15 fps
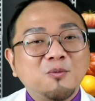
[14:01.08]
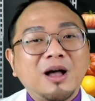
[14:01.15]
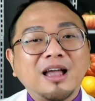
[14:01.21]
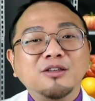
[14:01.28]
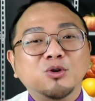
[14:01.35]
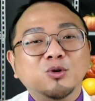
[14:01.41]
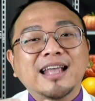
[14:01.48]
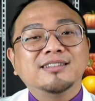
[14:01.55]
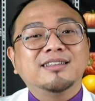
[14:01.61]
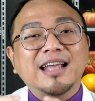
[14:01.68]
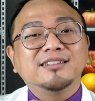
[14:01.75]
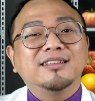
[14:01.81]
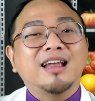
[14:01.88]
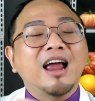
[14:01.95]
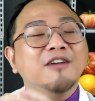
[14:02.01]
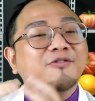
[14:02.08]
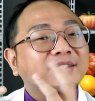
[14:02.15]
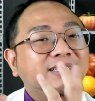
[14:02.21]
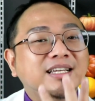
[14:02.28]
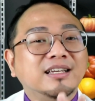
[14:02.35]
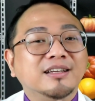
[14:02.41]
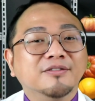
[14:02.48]
wine utilizes
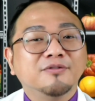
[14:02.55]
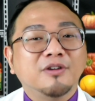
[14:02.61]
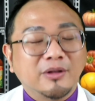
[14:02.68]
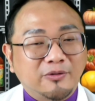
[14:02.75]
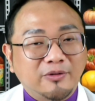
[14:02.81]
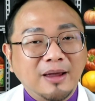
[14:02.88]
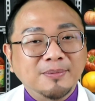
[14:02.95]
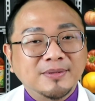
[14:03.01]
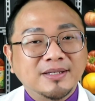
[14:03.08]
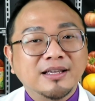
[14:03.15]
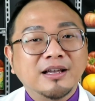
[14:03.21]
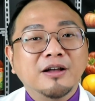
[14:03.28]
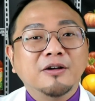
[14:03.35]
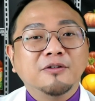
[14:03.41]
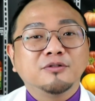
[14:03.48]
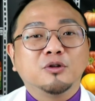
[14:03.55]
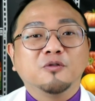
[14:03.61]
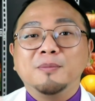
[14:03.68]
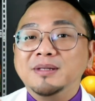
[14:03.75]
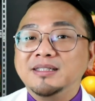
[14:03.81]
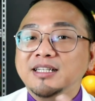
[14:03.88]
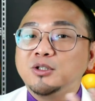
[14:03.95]
everything from the grapes to
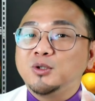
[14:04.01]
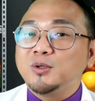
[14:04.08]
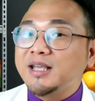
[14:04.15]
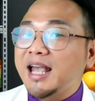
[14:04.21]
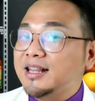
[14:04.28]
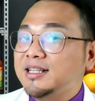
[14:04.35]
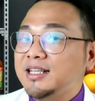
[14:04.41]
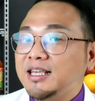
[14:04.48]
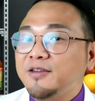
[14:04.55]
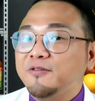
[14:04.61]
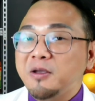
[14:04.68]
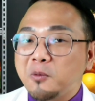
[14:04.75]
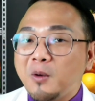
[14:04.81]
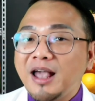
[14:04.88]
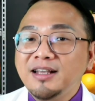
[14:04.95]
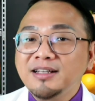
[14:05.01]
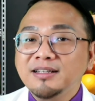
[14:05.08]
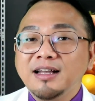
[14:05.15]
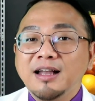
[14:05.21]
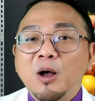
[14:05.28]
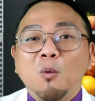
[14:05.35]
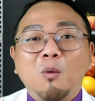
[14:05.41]
ferment it to get the red wine.
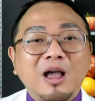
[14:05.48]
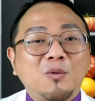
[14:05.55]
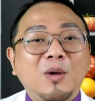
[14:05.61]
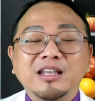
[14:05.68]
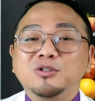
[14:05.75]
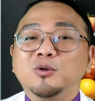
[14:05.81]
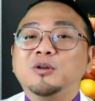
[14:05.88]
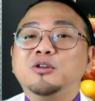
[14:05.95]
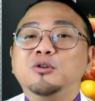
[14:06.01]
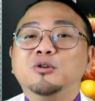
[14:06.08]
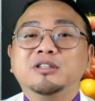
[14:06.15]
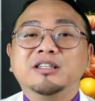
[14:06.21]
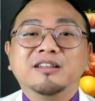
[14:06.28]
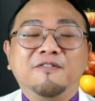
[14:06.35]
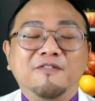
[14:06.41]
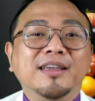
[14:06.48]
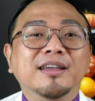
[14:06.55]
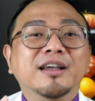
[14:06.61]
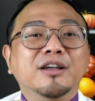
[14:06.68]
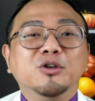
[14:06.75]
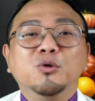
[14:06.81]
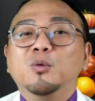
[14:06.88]
White wine is only using the
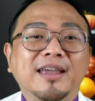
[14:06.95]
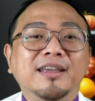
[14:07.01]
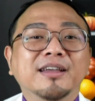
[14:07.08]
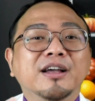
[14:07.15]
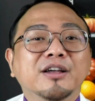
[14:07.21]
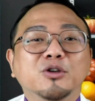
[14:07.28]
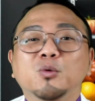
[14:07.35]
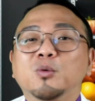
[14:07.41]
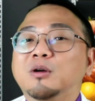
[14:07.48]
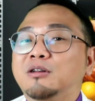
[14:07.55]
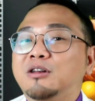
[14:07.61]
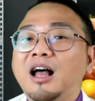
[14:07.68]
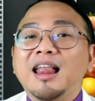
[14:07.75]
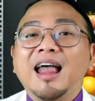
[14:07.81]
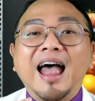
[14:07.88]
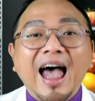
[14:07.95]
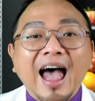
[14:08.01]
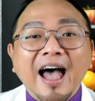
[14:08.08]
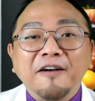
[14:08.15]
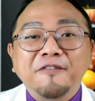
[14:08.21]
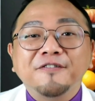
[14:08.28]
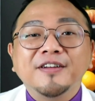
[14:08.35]
flesh. That's why you will not
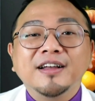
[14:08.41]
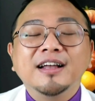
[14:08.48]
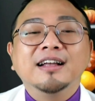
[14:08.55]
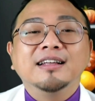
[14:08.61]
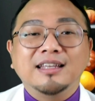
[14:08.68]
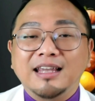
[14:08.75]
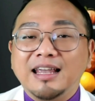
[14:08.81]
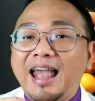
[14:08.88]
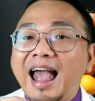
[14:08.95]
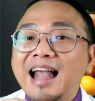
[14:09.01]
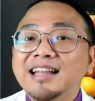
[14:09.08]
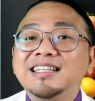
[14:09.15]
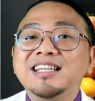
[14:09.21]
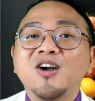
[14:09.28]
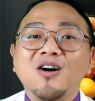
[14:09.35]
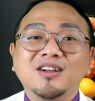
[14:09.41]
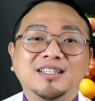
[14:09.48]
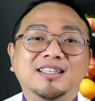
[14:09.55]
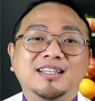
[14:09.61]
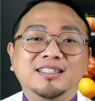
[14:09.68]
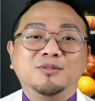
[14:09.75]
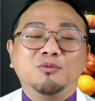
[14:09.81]
have the
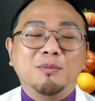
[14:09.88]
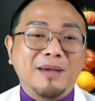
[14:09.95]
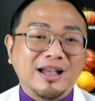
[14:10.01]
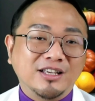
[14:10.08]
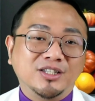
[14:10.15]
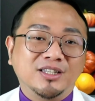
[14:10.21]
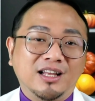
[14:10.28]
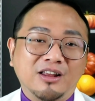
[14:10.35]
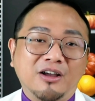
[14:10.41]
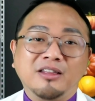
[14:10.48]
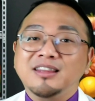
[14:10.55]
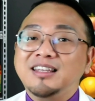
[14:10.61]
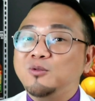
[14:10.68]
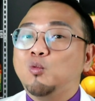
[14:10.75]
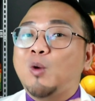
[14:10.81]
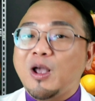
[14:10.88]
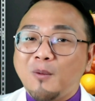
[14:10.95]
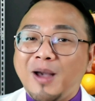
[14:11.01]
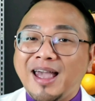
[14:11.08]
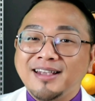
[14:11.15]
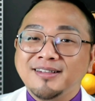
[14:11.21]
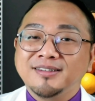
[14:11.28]
antioxidants we mentioned earlier on in white
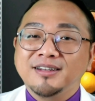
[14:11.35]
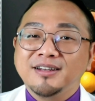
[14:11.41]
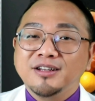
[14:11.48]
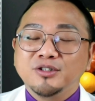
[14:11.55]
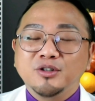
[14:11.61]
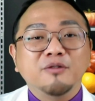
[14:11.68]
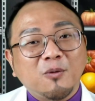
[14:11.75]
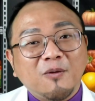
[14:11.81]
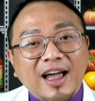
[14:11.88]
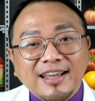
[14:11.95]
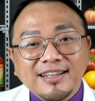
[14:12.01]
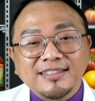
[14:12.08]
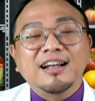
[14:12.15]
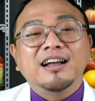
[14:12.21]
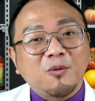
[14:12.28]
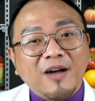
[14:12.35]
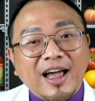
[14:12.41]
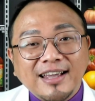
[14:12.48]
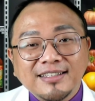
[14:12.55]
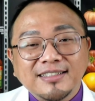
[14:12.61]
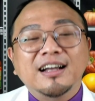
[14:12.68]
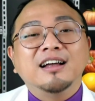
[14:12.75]
wine. So if you want to drink
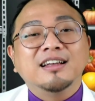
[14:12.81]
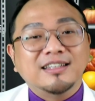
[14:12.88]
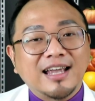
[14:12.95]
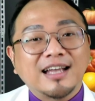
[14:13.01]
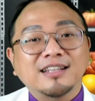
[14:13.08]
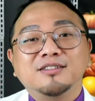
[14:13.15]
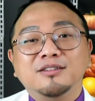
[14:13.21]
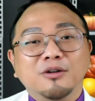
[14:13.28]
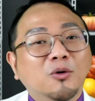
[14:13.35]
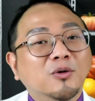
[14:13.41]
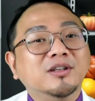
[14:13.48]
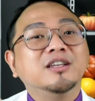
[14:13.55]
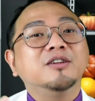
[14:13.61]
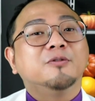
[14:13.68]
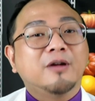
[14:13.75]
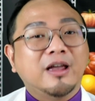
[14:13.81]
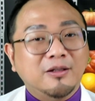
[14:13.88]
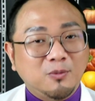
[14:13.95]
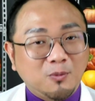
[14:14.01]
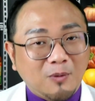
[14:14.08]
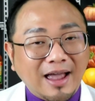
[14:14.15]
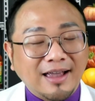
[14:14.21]
wine, yes, only red
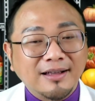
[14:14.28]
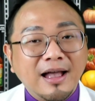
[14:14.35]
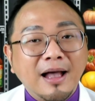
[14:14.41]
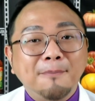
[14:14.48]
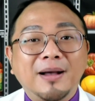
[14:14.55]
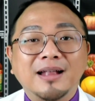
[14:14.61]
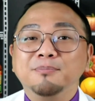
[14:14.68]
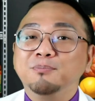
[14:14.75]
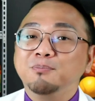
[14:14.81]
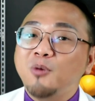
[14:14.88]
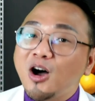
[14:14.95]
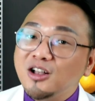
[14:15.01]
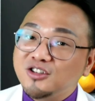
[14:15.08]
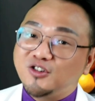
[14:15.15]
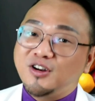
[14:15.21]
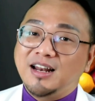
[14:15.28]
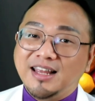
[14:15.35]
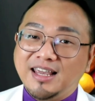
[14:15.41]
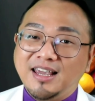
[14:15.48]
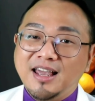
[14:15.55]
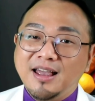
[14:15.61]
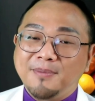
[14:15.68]
wine, but
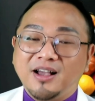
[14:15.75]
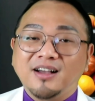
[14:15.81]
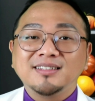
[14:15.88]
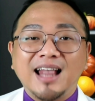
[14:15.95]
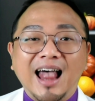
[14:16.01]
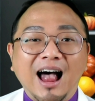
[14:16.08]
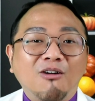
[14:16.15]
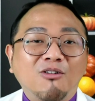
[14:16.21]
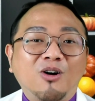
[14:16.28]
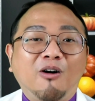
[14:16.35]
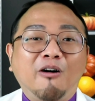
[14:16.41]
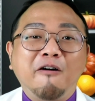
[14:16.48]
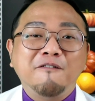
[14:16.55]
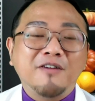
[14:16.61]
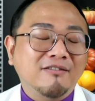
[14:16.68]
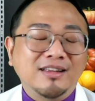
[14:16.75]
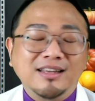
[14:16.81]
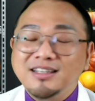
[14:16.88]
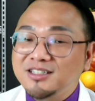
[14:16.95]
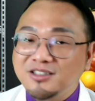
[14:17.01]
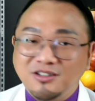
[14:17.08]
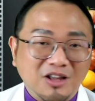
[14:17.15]
moderately, because alcohol found in
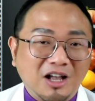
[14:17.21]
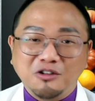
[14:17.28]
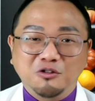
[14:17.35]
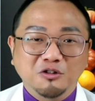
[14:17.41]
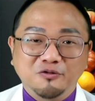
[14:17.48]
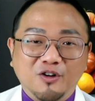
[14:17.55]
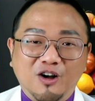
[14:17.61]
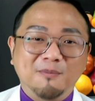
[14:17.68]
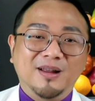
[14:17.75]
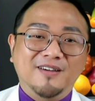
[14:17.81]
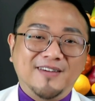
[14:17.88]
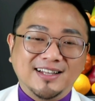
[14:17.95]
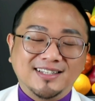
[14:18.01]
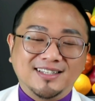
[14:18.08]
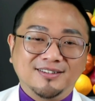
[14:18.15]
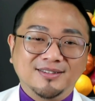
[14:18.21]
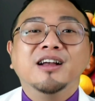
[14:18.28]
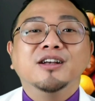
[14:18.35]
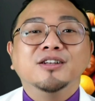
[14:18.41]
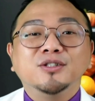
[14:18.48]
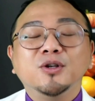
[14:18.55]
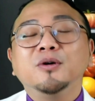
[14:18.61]
it is not good for our blood vessels.
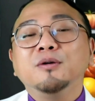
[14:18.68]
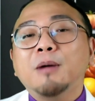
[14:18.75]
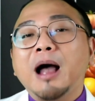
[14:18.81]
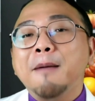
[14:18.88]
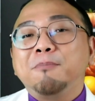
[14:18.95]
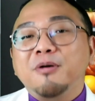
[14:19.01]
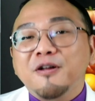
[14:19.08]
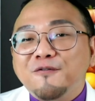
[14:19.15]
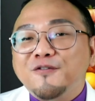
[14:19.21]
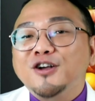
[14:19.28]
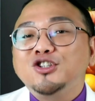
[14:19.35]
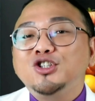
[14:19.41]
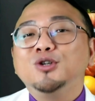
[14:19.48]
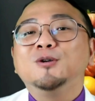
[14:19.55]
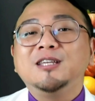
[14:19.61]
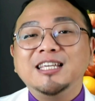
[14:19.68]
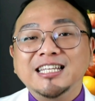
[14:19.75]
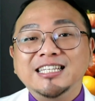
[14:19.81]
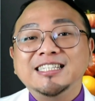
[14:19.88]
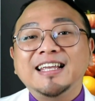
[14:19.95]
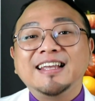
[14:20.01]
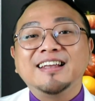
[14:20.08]
So I prefer you
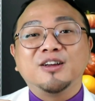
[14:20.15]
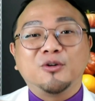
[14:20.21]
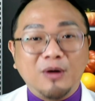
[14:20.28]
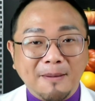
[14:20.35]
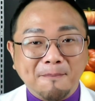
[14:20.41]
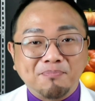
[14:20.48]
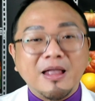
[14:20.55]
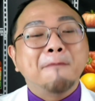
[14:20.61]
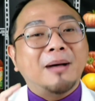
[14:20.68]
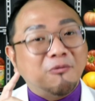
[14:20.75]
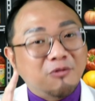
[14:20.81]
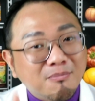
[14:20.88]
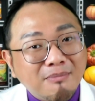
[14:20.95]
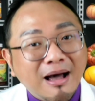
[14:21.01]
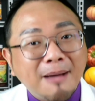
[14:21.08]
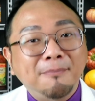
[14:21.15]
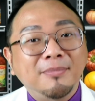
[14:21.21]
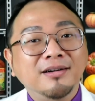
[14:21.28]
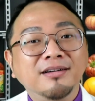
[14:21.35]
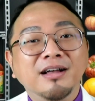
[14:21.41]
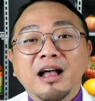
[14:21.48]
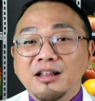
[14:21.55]
eating grape. But
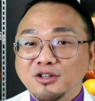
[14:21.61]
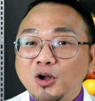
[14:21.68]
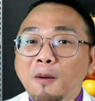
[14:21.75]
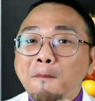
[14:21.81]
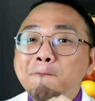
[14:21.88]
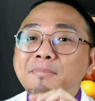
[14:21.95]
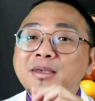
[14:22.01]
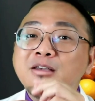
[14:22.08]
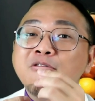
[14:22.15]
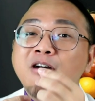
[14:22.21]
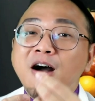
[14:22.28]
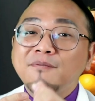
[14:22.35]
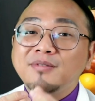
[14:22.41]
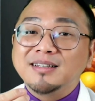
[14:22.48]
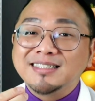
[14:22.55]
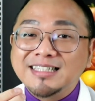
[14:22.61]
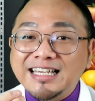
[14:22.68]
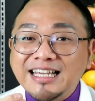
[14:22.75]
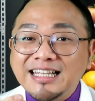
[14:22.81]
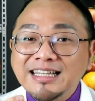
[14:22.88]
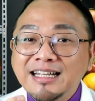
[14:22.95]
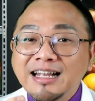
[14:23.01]
remember, don't peel off the
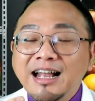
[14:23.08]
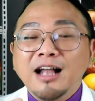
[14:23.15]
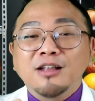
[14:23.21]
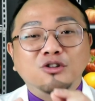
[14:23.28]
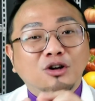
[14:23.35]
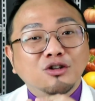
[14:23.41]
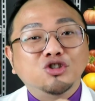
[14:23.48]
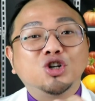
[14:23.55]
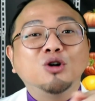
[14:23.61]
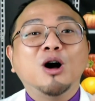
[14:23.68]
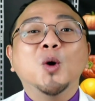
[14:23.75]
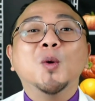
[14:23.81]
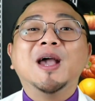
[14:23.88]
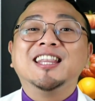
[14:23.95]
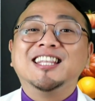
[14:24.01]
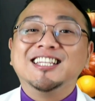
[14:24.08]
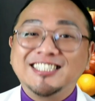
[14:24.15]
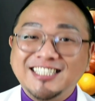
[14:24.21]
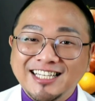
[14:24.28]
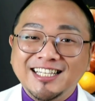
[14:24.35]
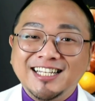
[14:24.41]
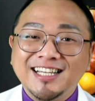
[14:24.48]
skin, don't throw away the
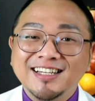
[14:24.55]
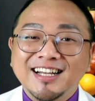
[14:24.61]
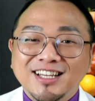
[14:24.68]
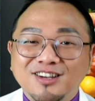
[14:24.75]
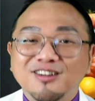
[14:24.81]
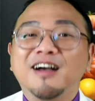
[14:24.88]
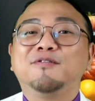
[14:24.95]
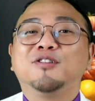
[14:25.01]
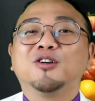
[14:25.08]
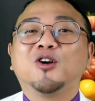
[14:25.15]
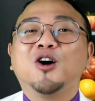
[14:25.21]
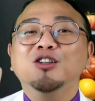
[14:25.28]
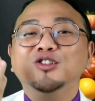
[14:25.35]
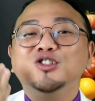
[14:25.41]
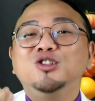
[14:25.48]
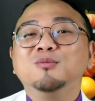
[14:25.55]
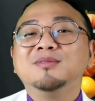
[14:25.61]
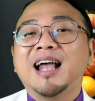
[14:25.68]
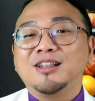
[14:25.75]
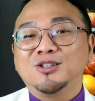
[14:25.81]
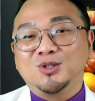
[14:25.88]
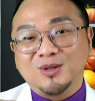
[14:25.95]
seed. You have to consume
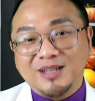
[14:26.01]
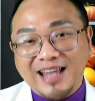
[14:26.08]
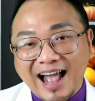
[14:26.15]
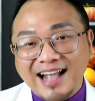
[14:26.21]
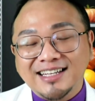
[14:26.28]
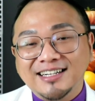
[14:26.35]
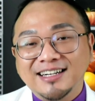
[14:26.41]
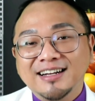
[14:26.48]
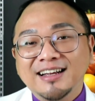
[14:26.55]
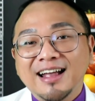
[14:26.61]
that together.